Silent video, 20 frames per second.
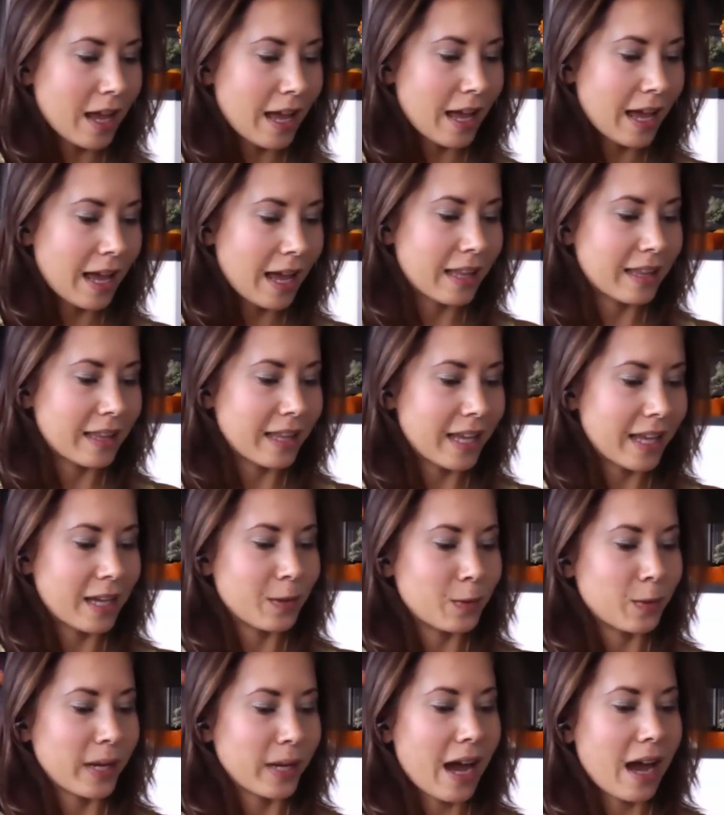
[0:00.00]
And then
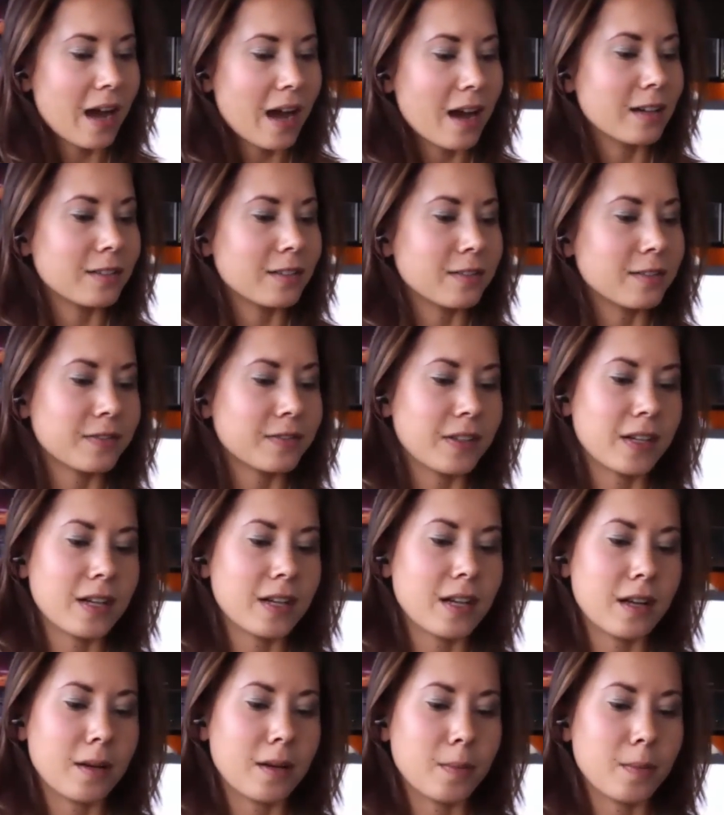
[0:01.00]
we have
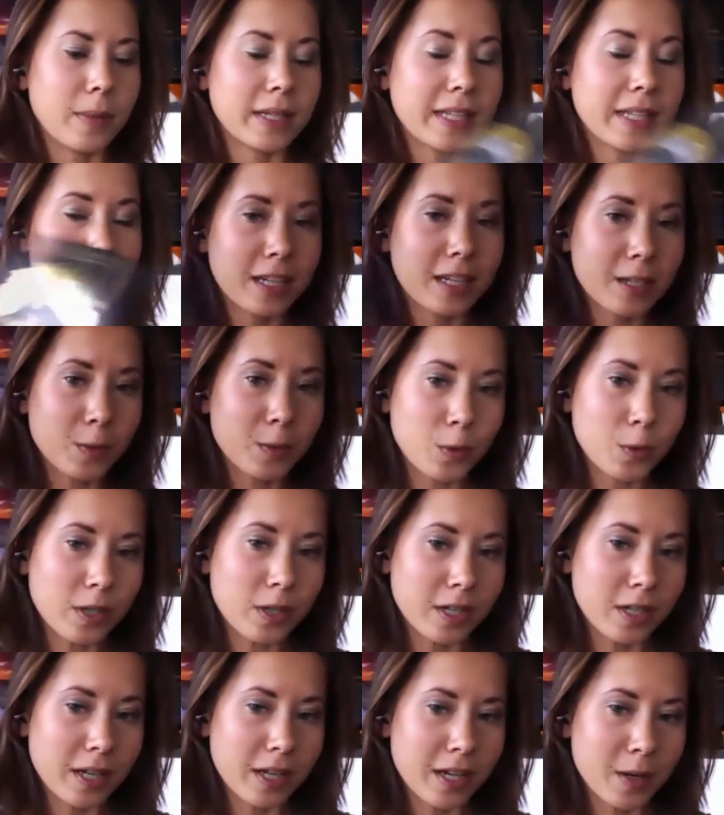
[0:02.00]
Magnetic
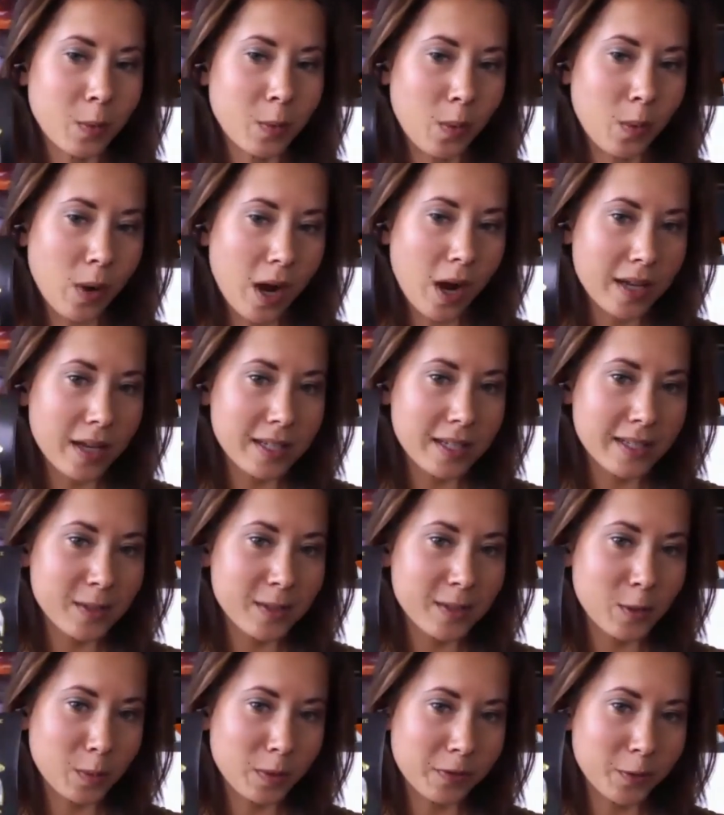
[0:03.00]
Warrior Wise
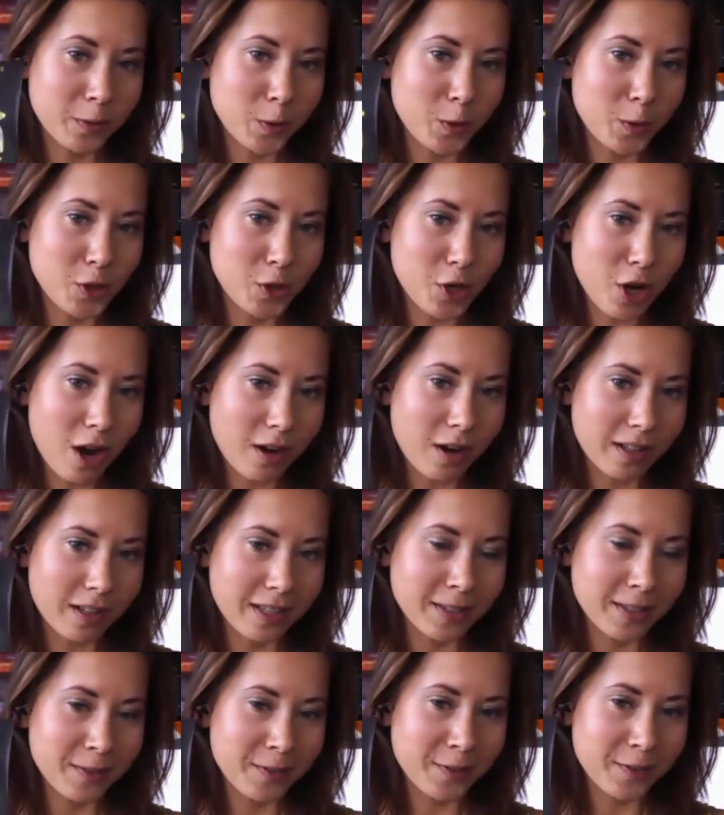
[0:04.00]
Superfood
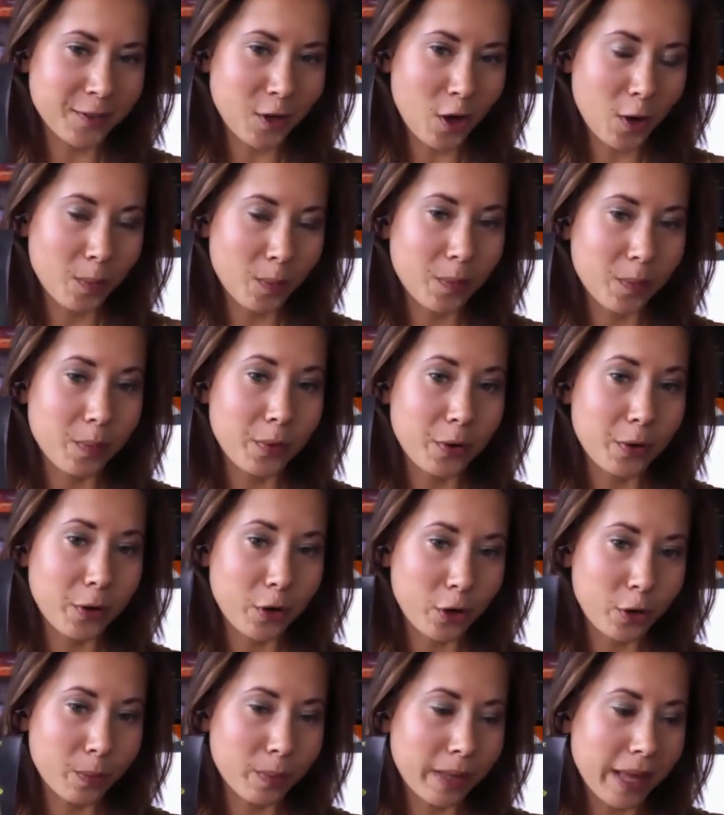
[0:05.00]
Chocolate from
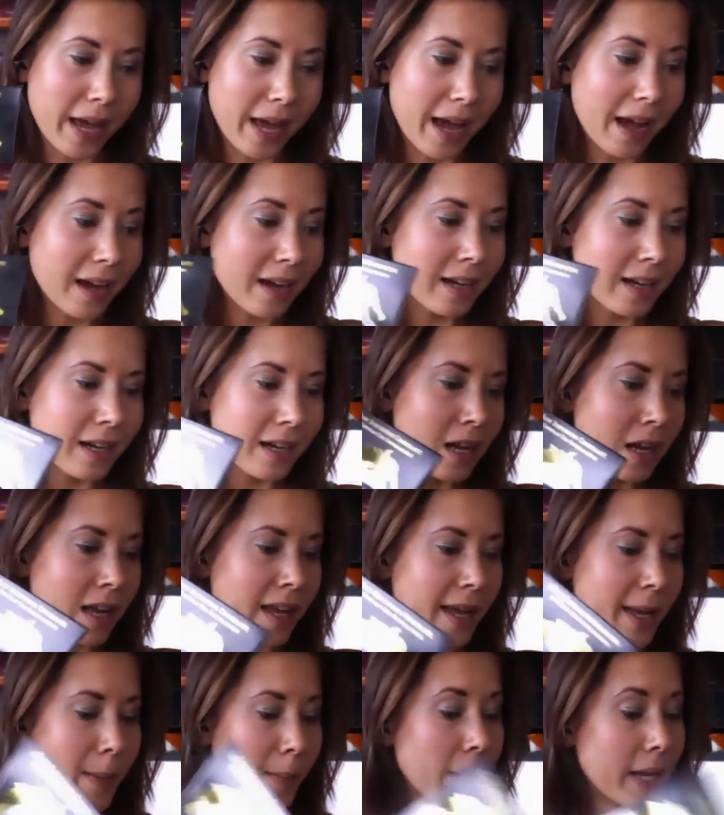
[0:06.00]
Pure Black,
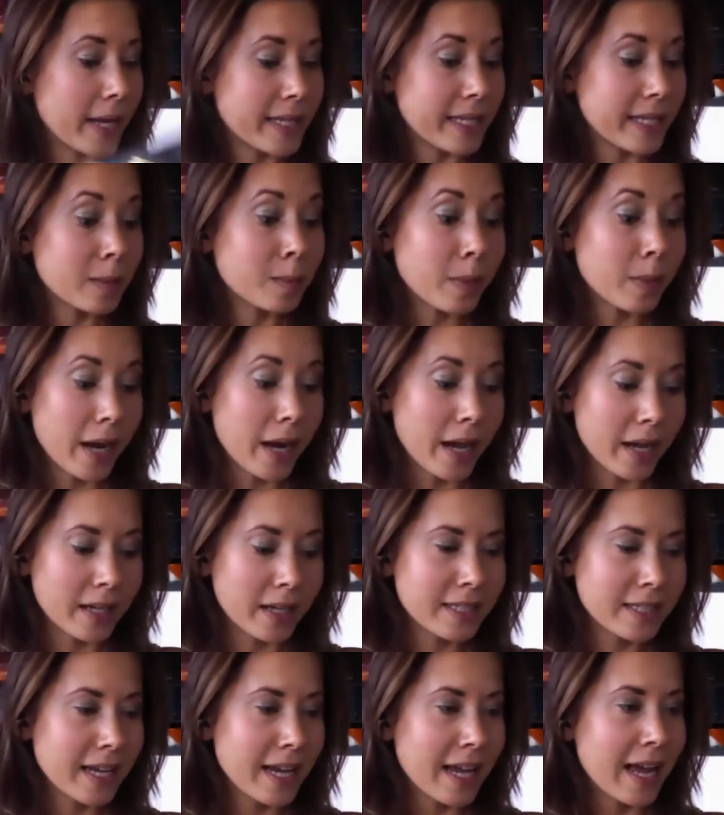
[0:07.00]
amazing
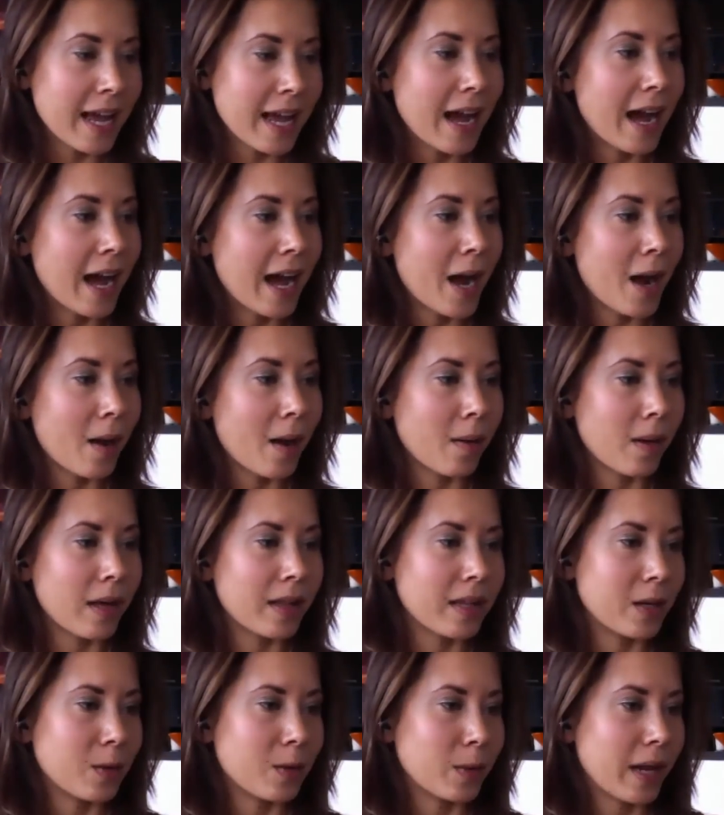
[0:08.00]
brand. And
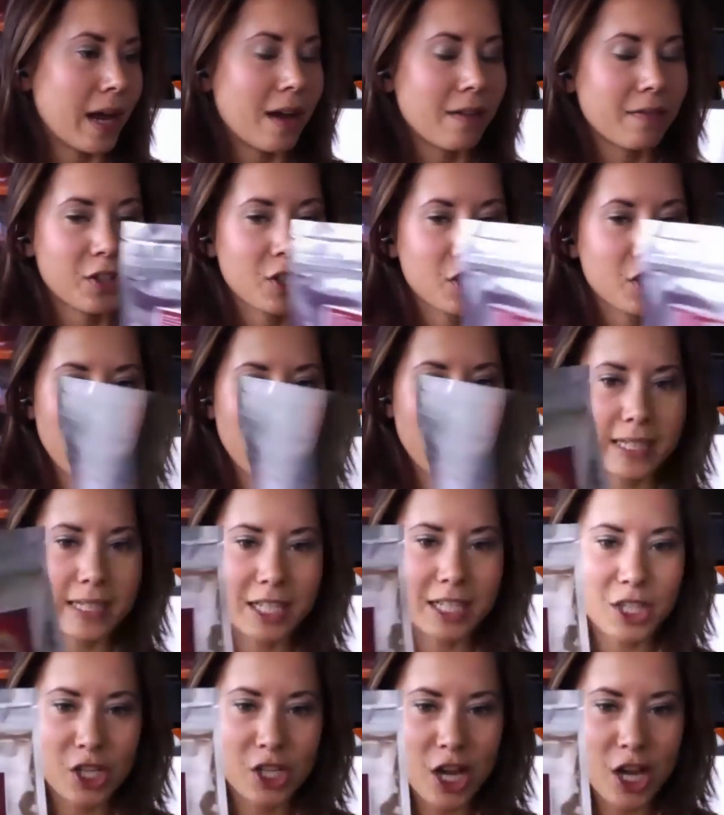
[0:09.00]
then we have Shakti
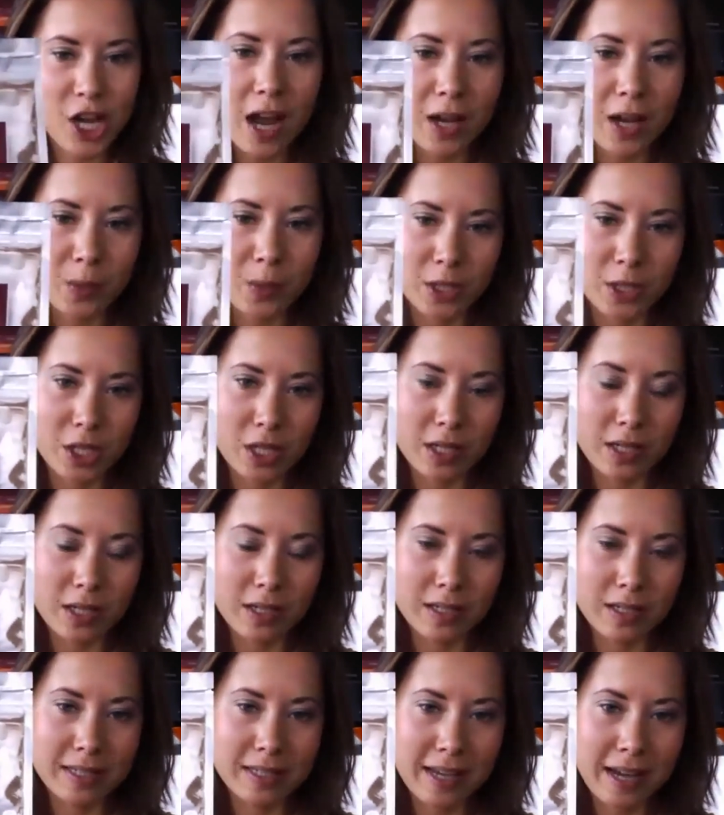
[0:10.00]
Chai, which
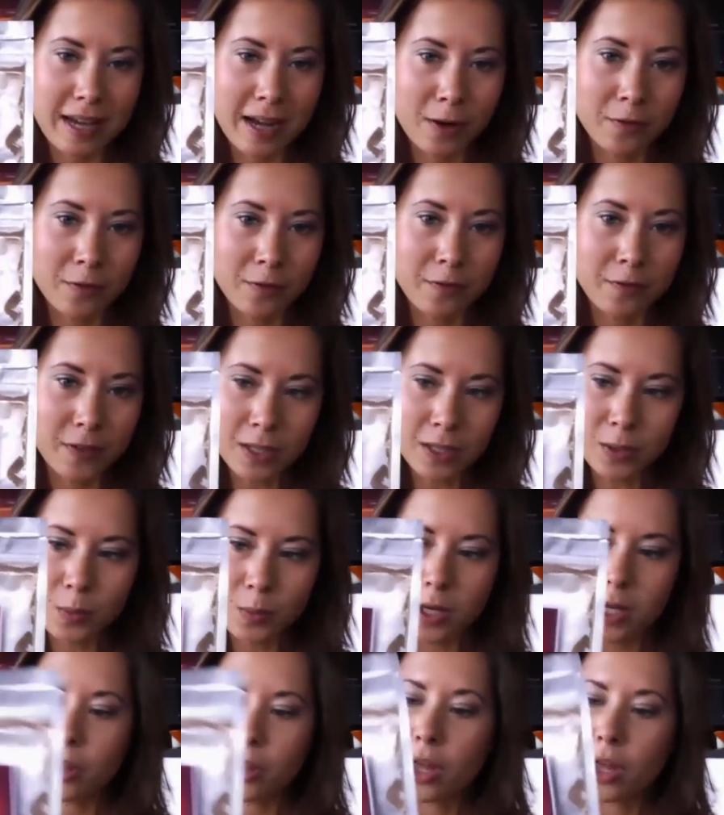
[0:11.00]
is filled
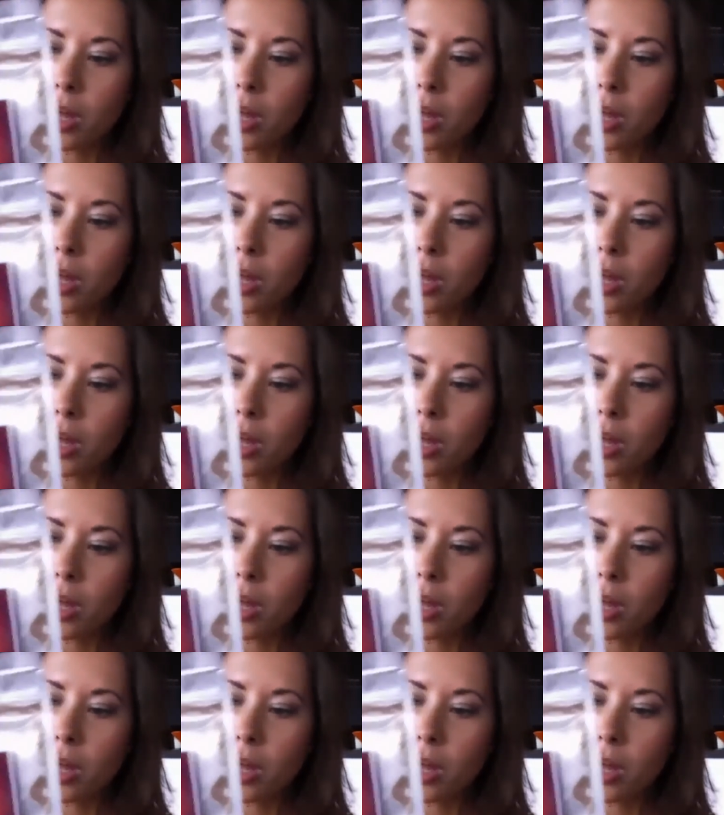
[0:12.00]
with